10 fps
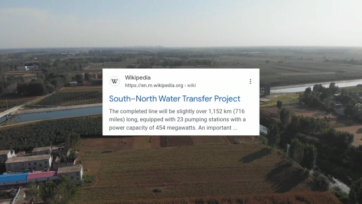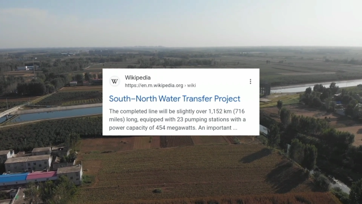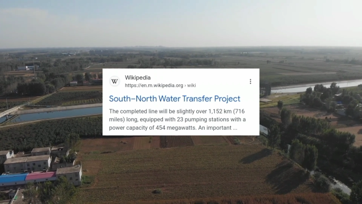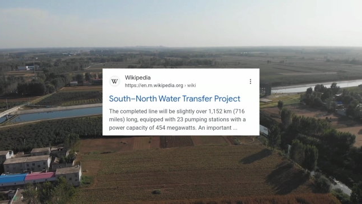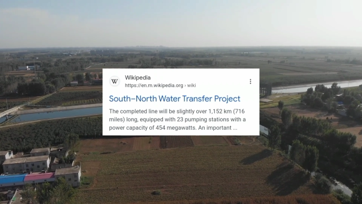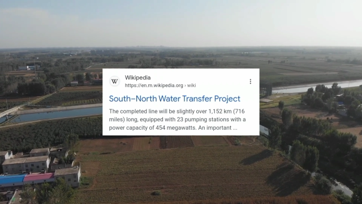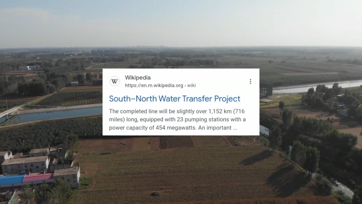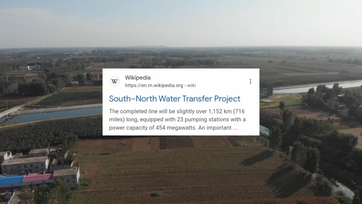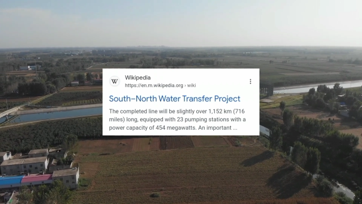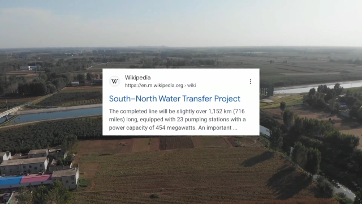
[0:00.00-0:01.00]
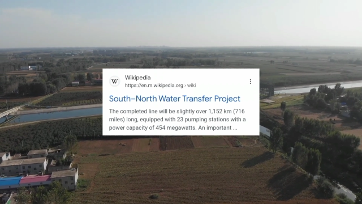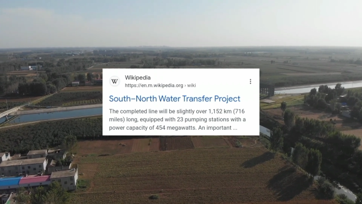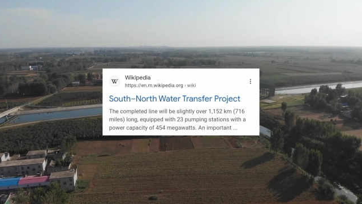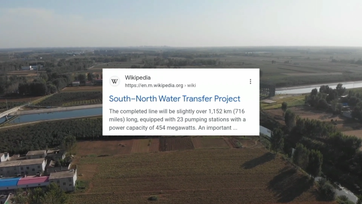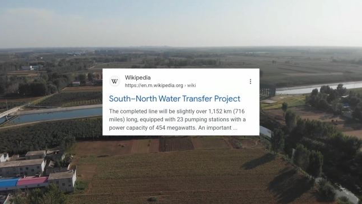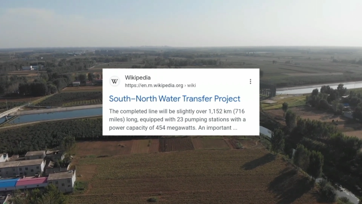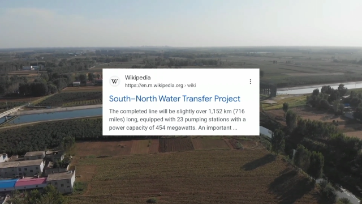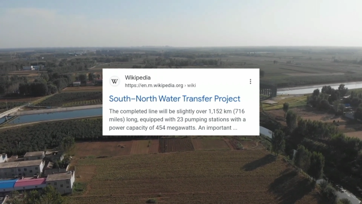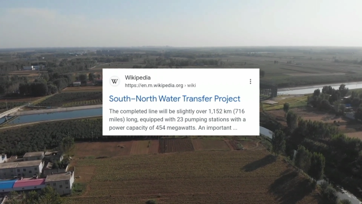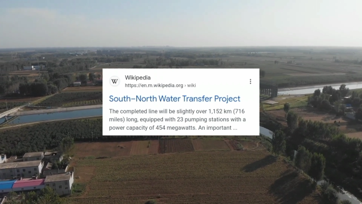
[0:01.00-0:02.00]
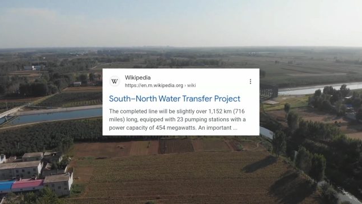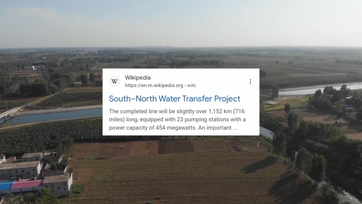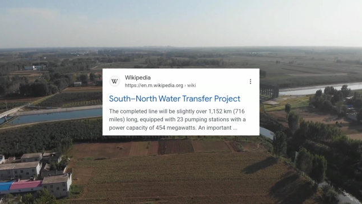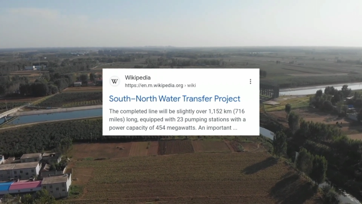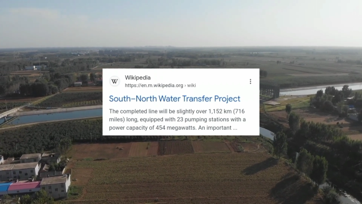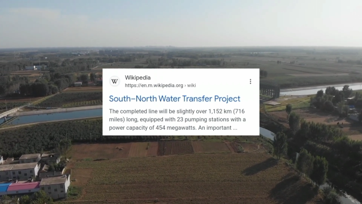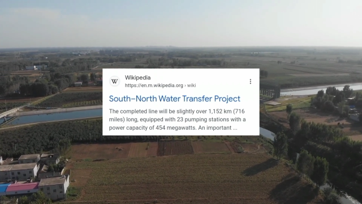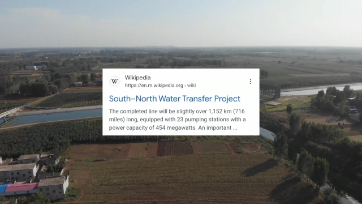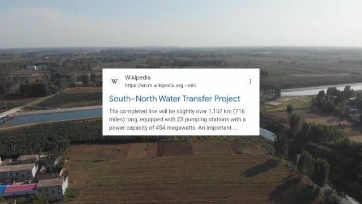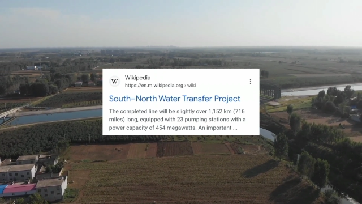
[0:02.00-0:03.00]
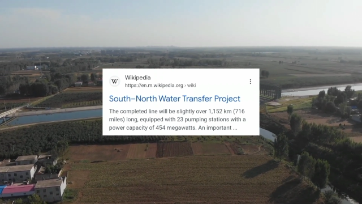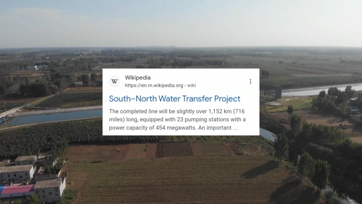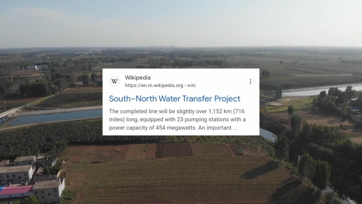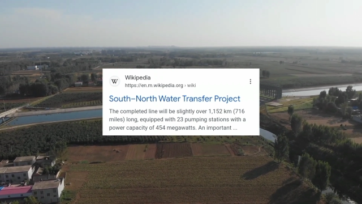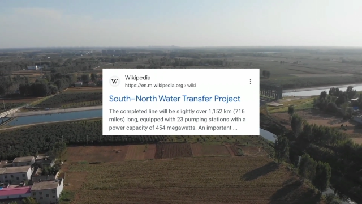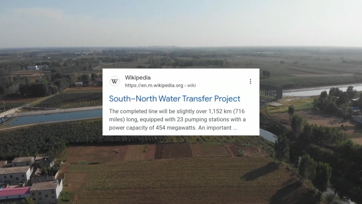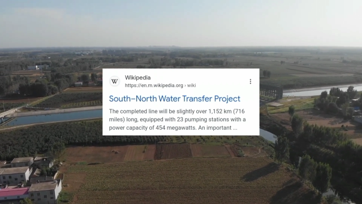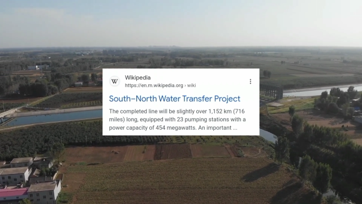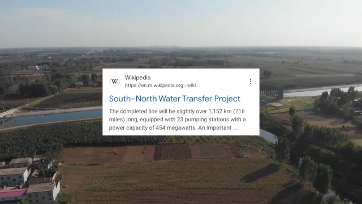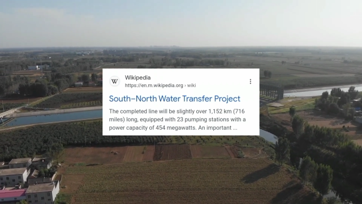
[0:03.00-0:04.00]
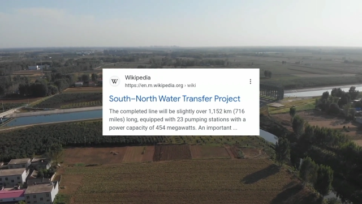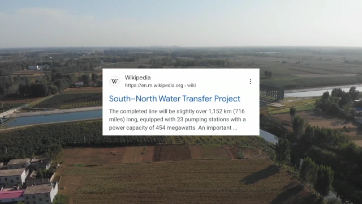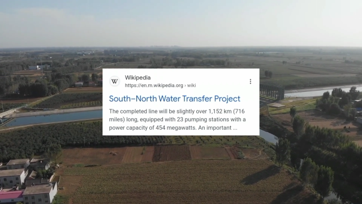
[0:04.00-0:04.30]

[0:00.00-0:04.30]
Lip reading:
[unreadable: no face in view]